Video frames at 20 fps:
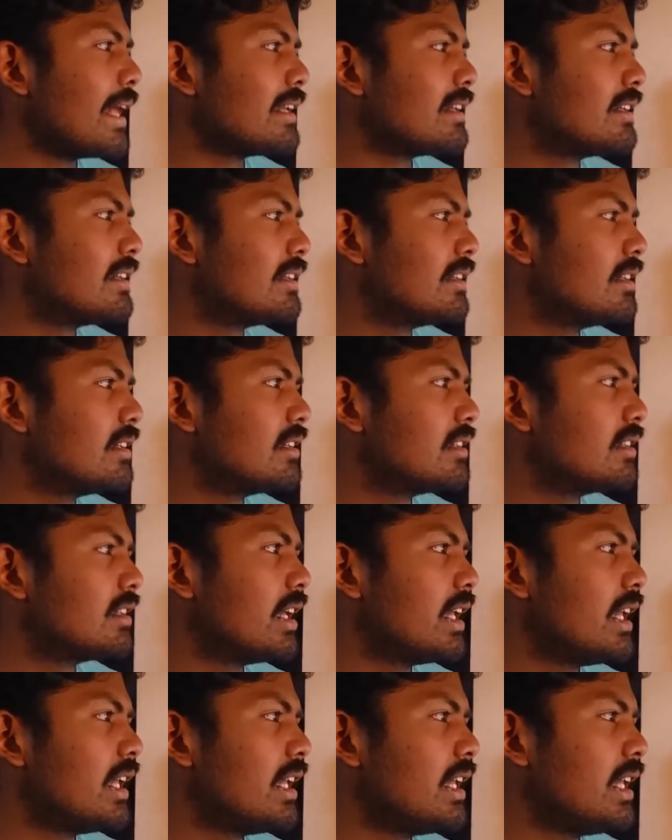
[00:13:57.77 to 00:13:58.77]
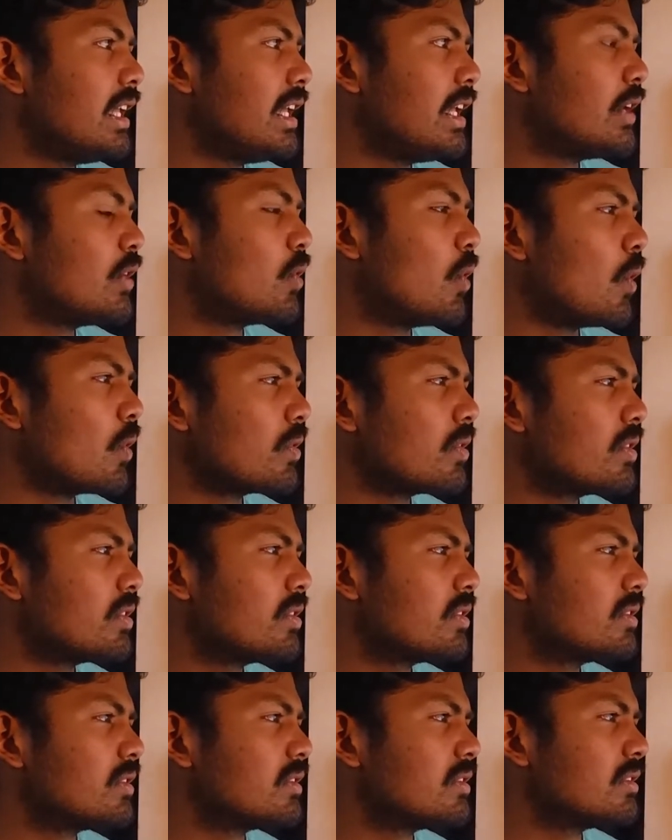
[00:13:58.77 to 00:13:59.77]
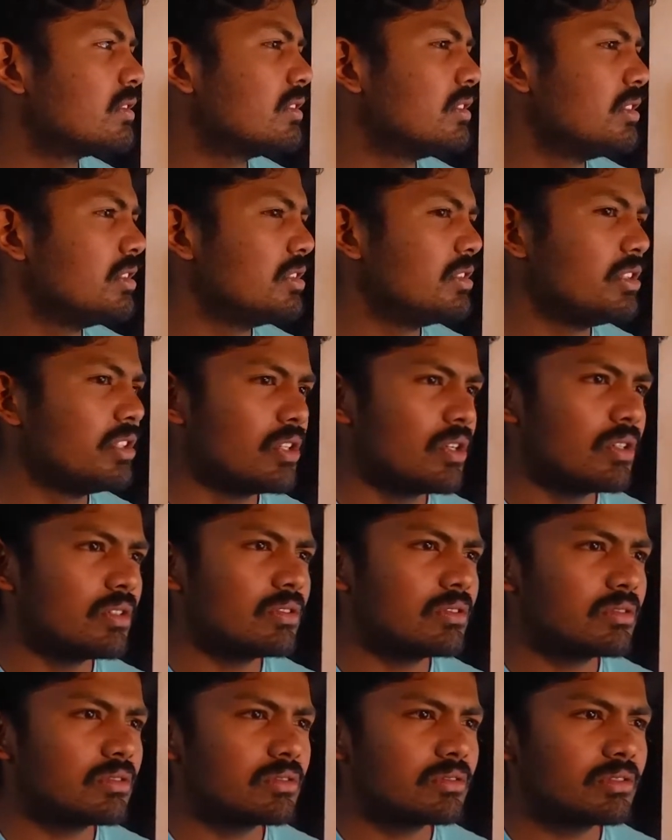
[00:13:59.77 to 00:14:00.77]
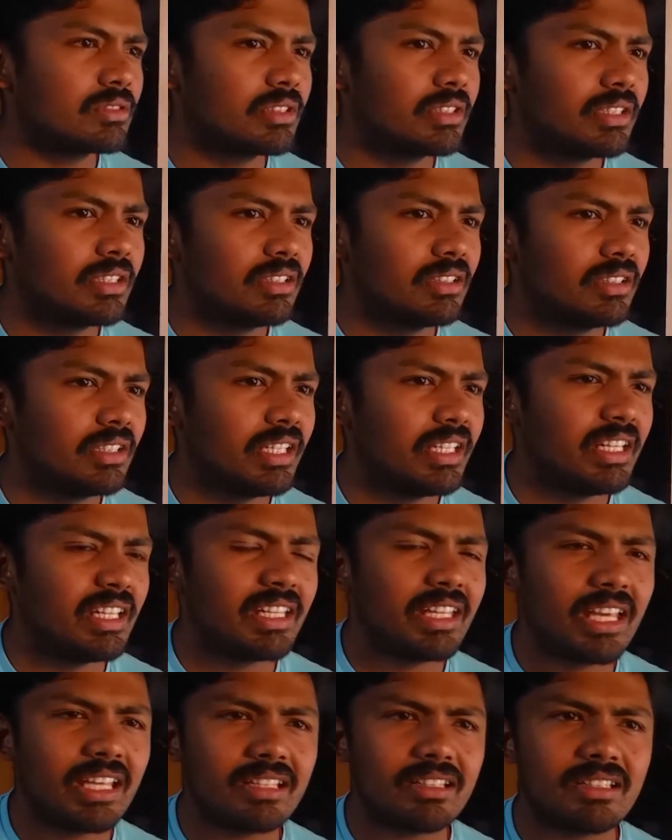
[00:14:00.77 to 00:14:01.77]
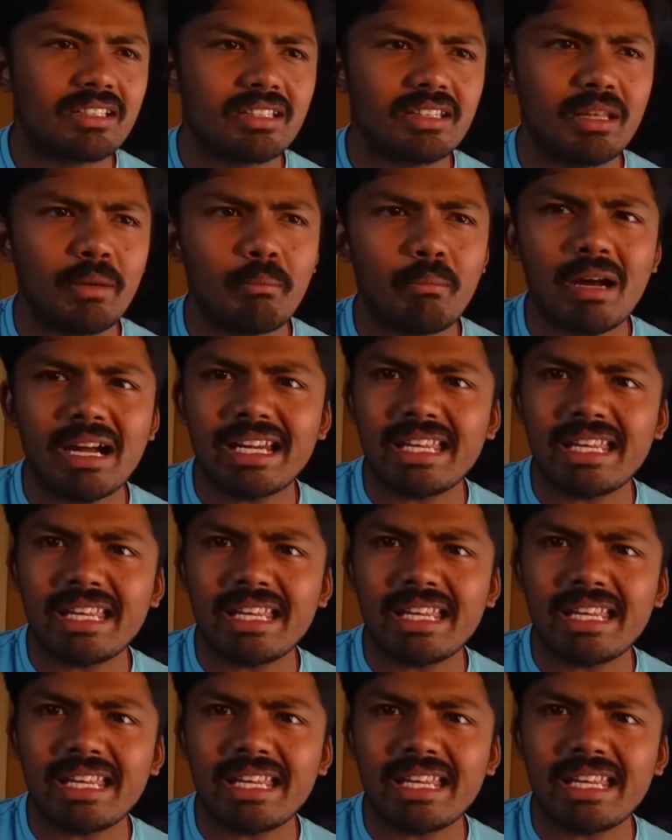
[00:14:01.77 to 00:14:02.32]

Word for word: that he got, you know, he didn't get the